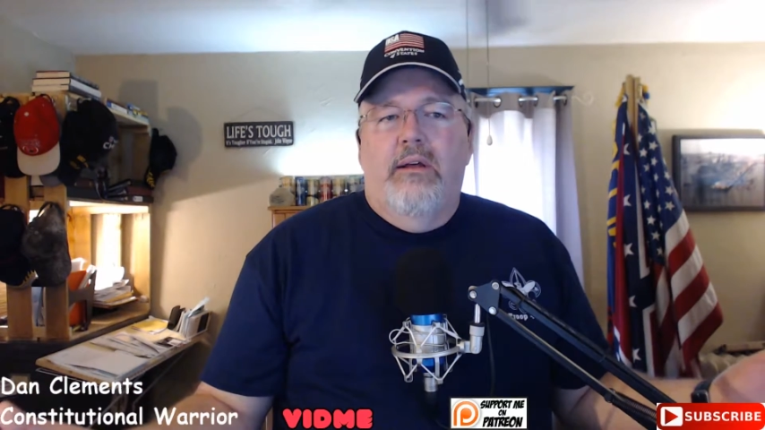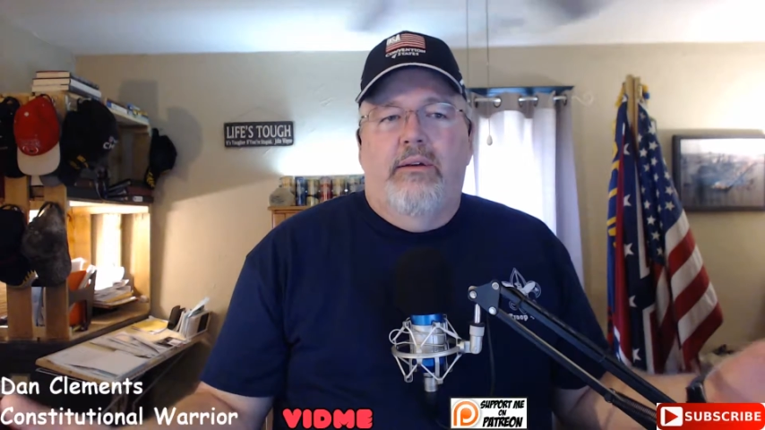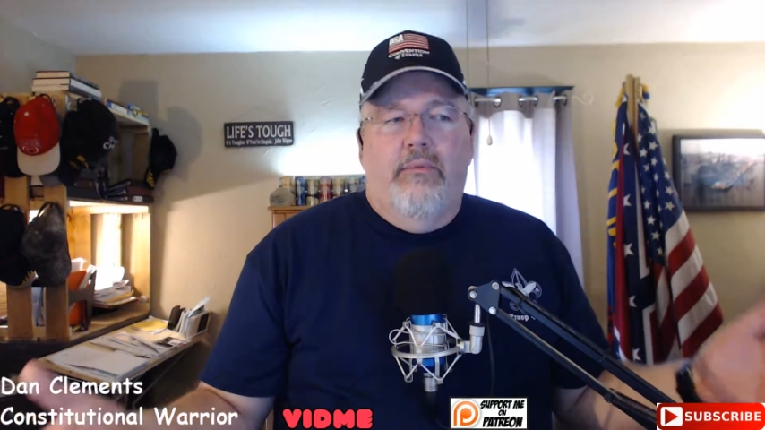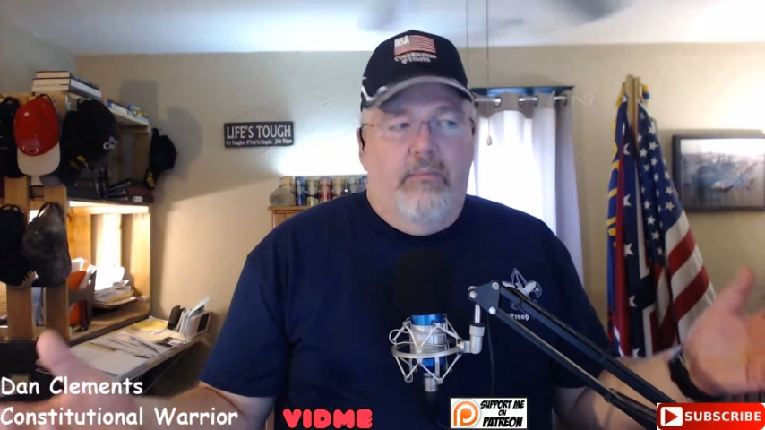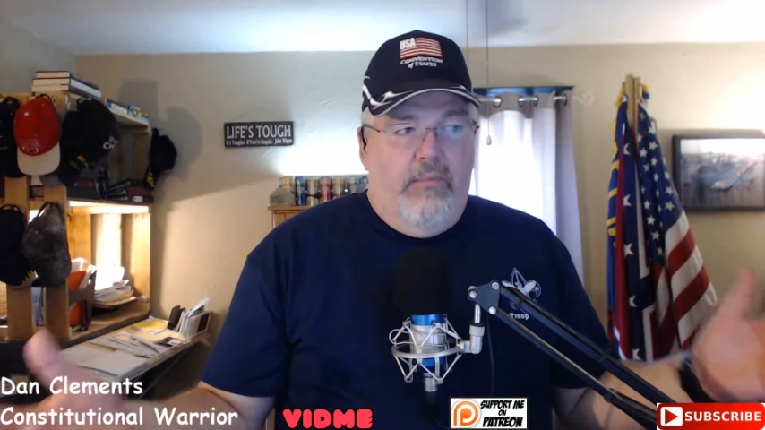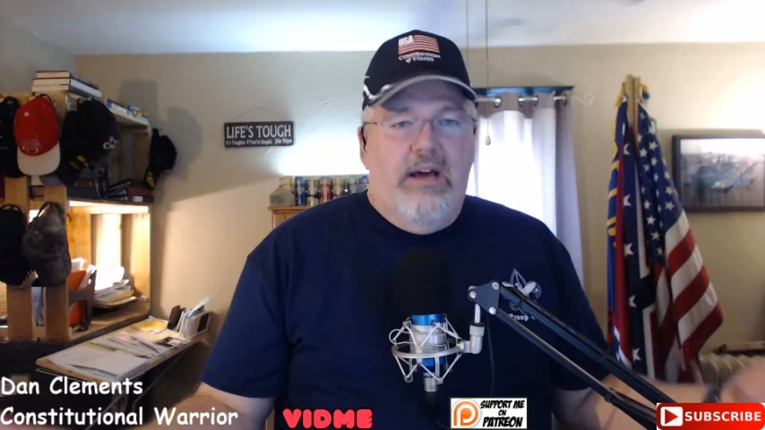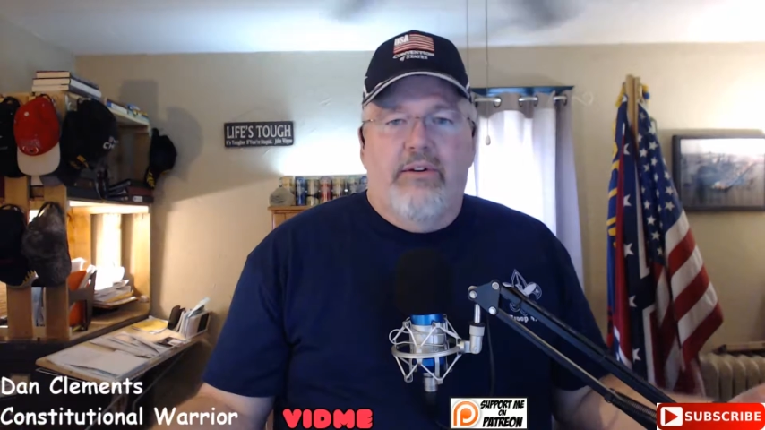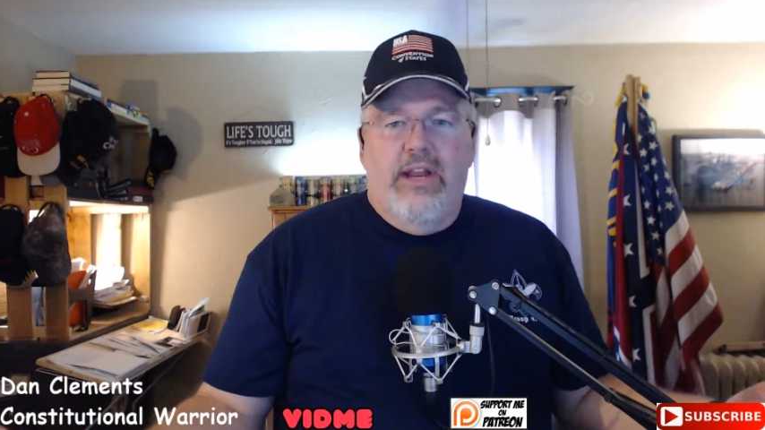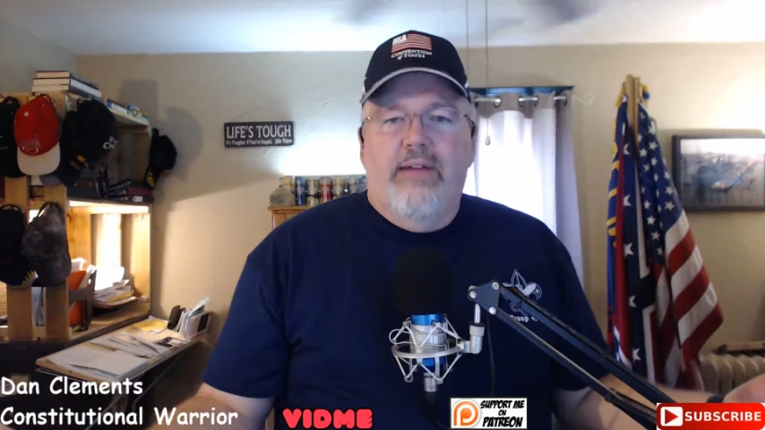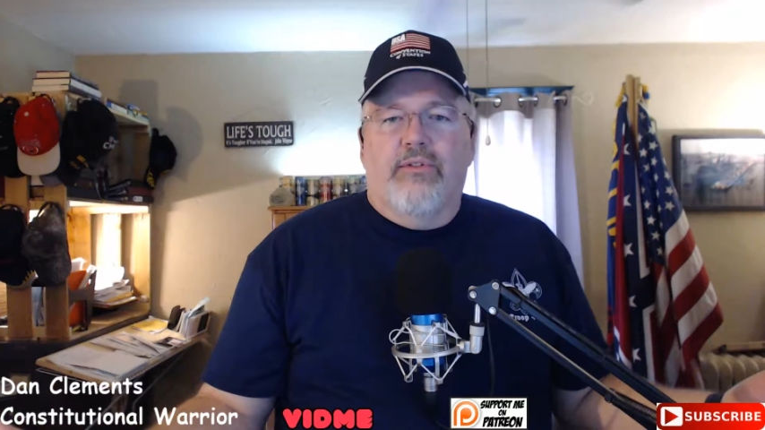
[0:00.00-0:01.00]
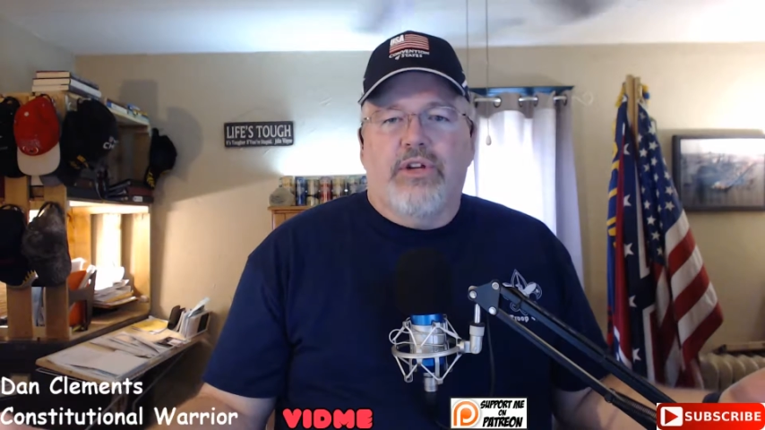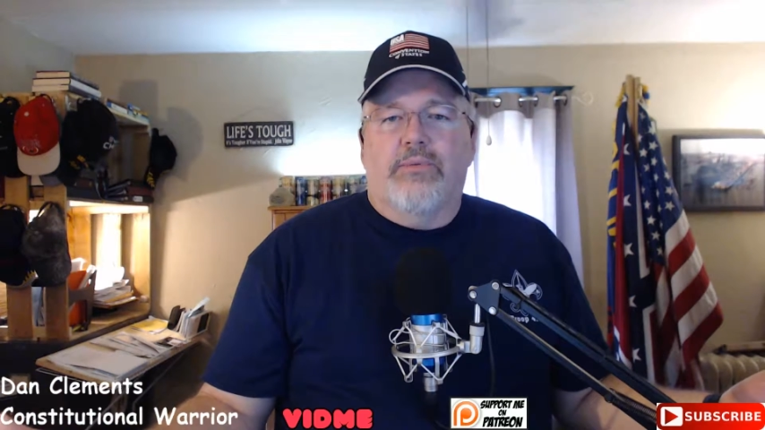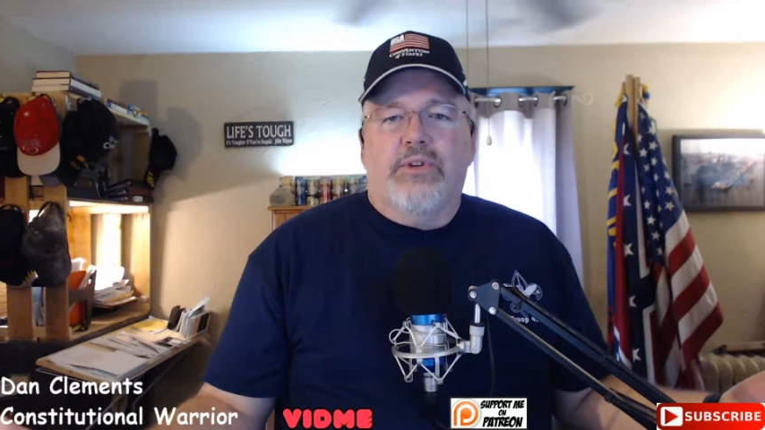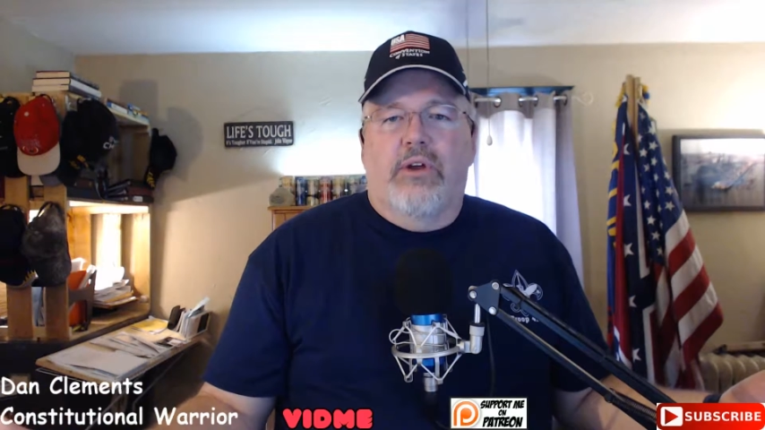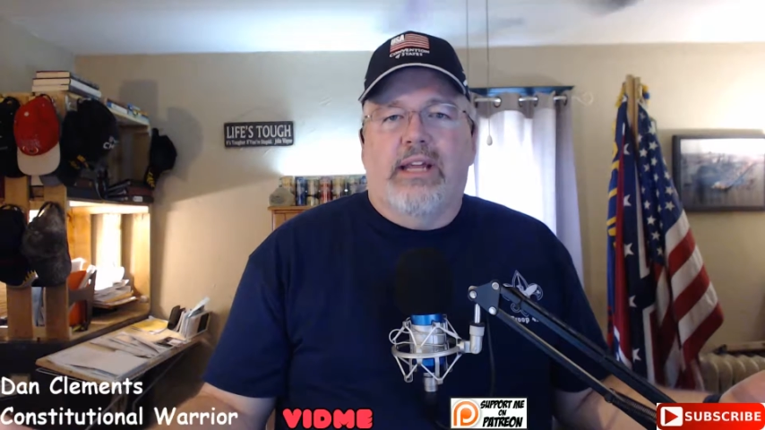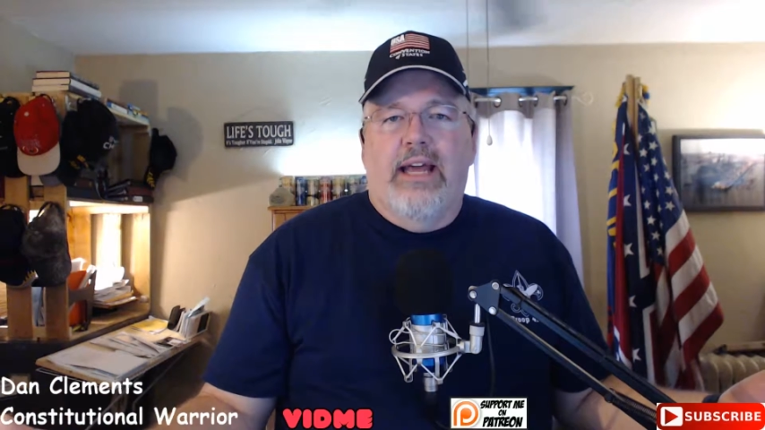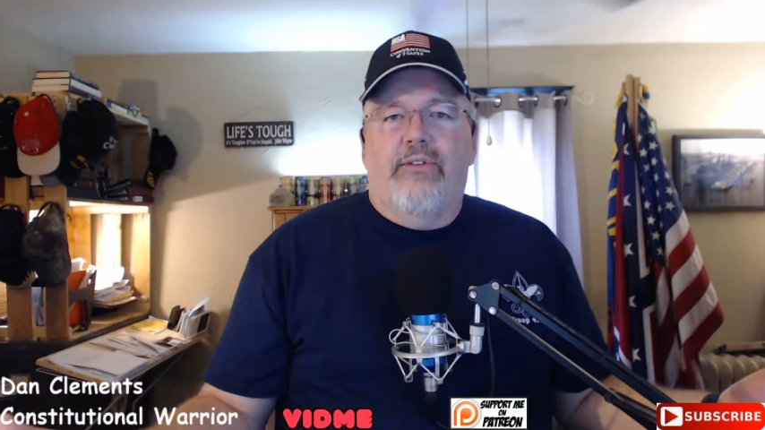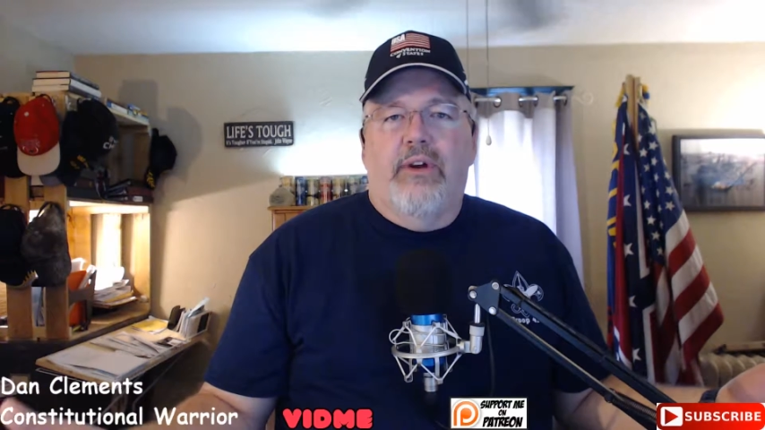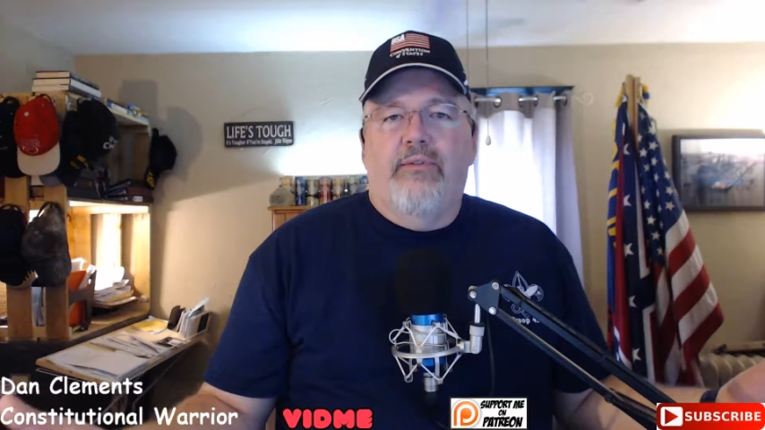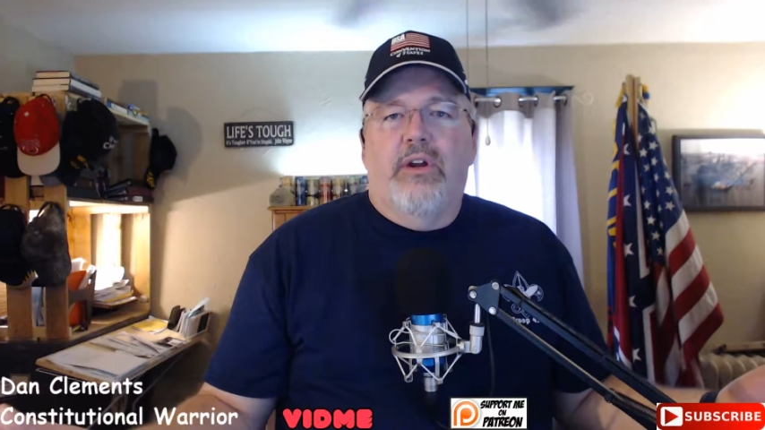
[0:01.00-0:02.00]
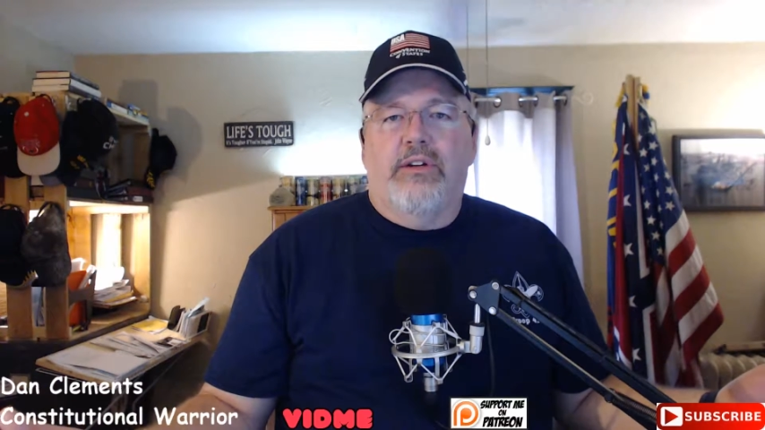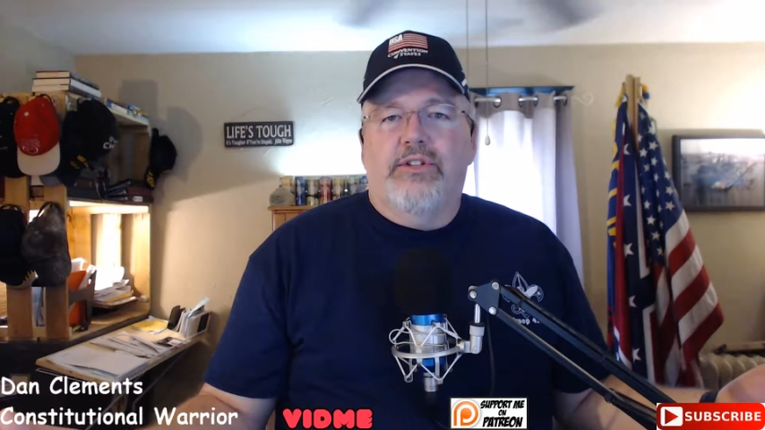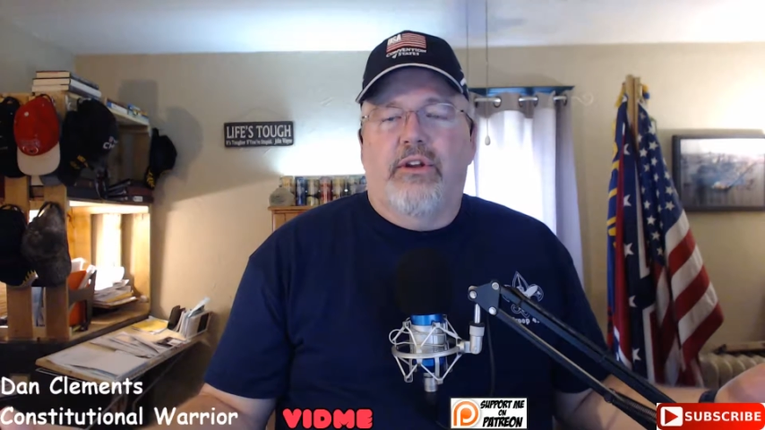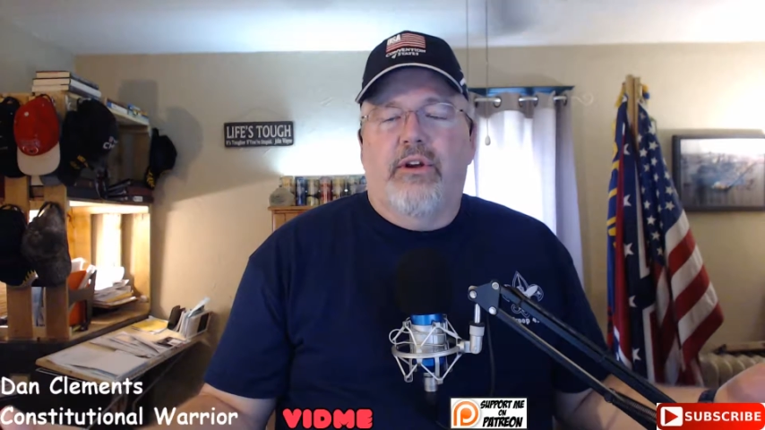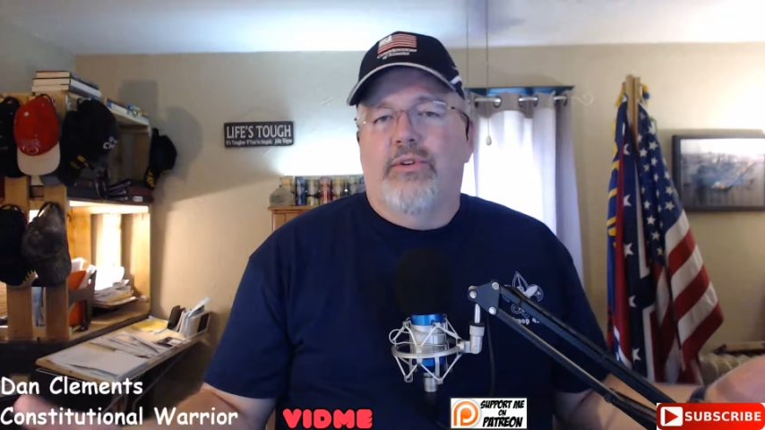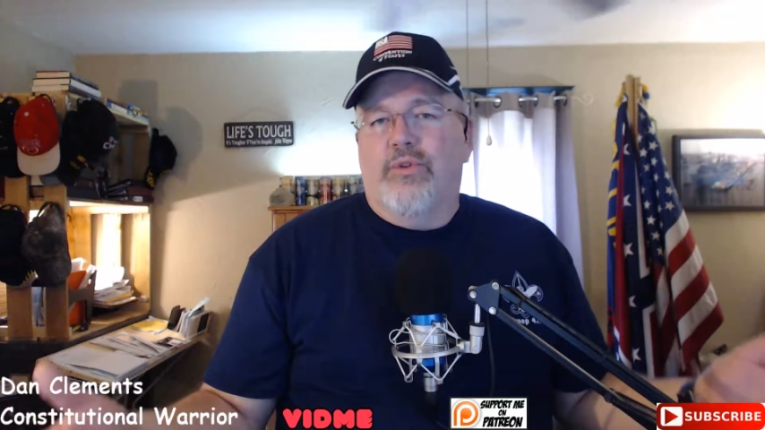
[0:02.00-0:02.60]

Modern naval ships altogether, even the auxiliary ones,